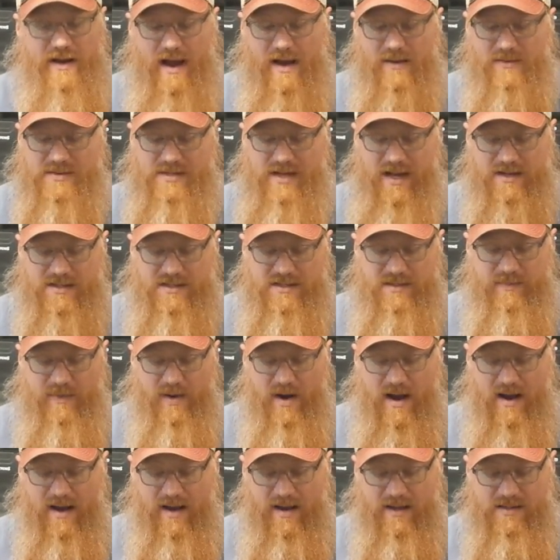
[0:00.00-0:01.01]
I was kind of
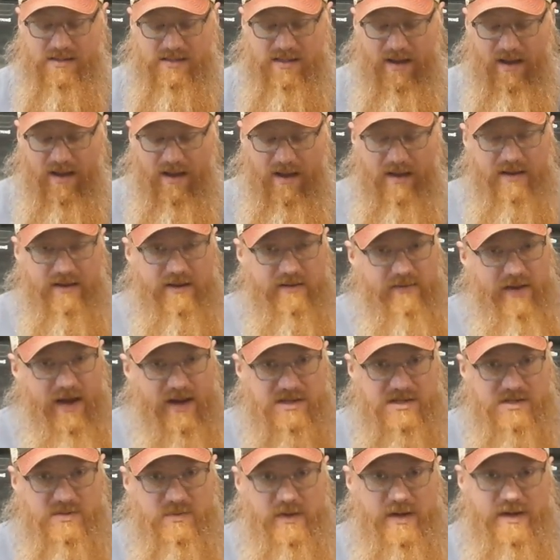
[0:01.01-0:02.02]
surprised. You've got a
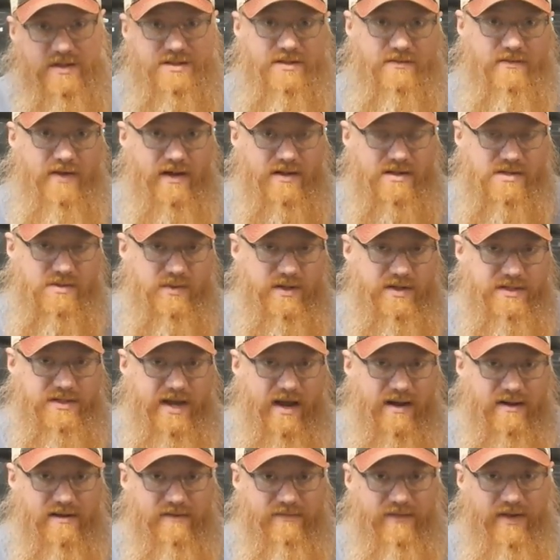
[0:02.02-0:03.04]
switch, you've got a switch
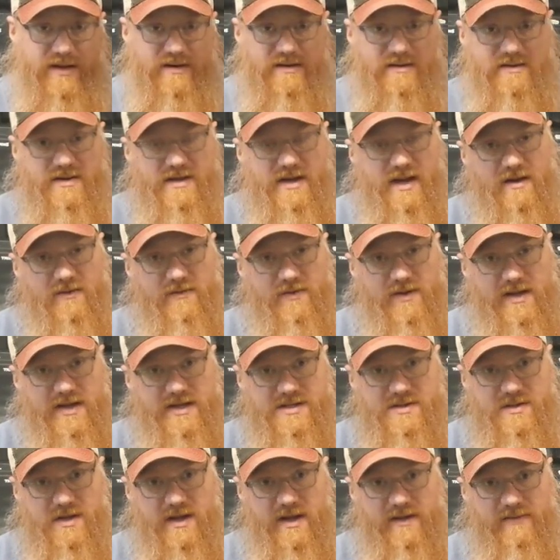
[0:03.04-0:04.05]
activator, you got a
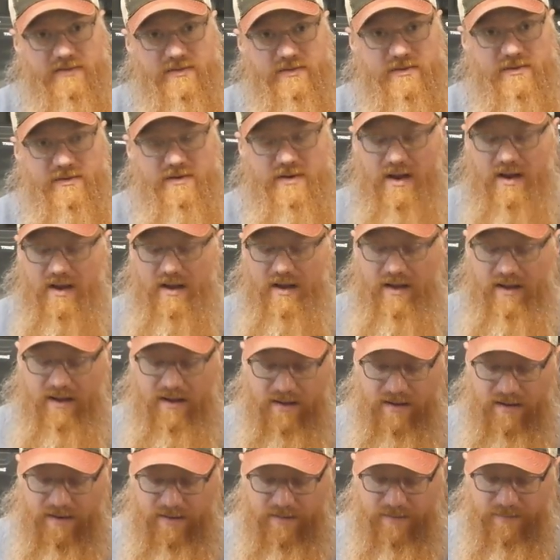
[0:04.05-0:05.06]
release lever,
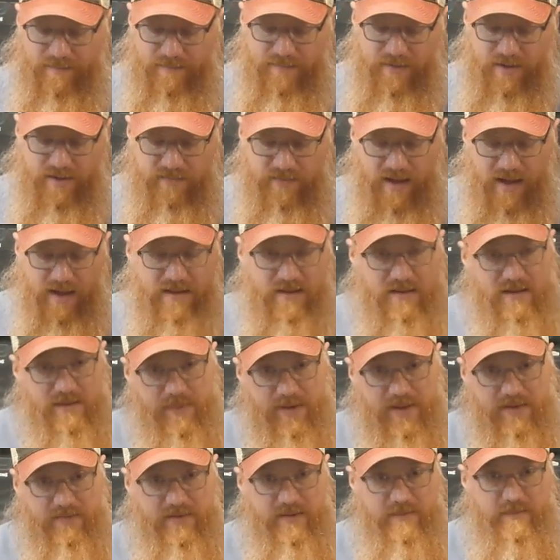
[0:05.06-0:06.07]
um, you've got the
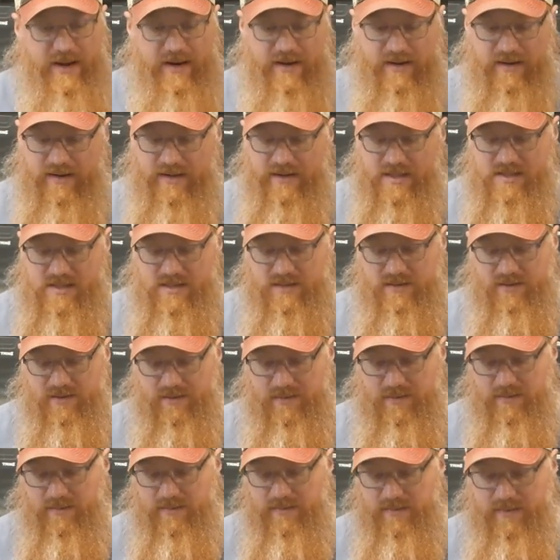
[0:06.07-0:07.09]
pivot
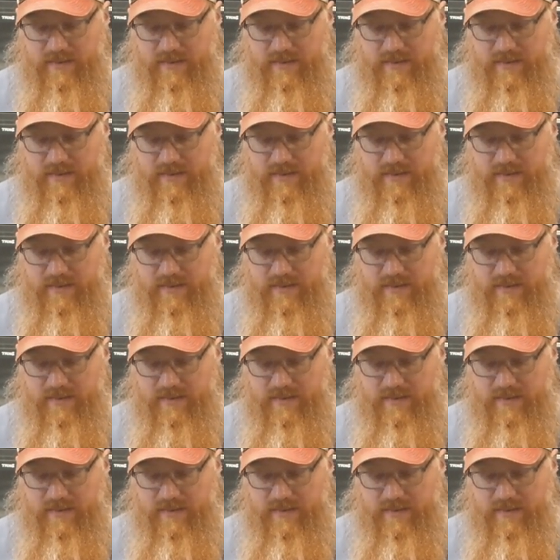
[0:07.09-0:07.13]
mechanism.